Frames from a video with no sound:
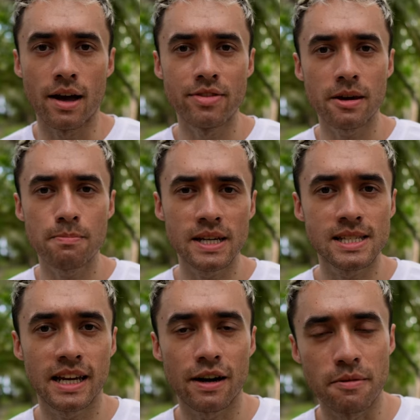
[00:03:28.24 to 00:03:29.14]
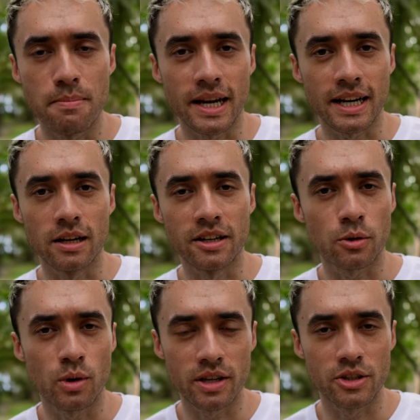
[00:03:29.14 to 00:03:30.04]
And they basically have a main
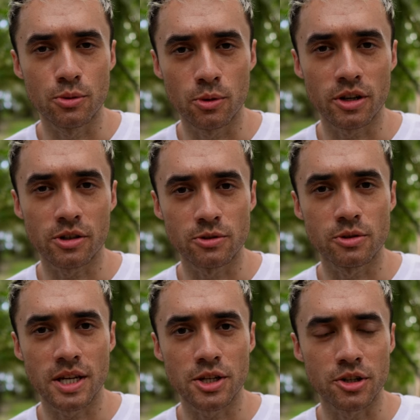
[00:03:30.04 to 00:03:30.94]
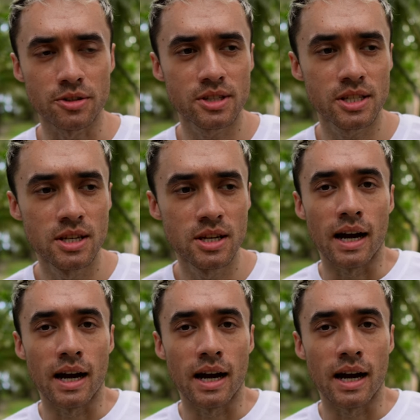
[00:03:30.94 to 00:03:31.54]
clinic where they do all their consultations.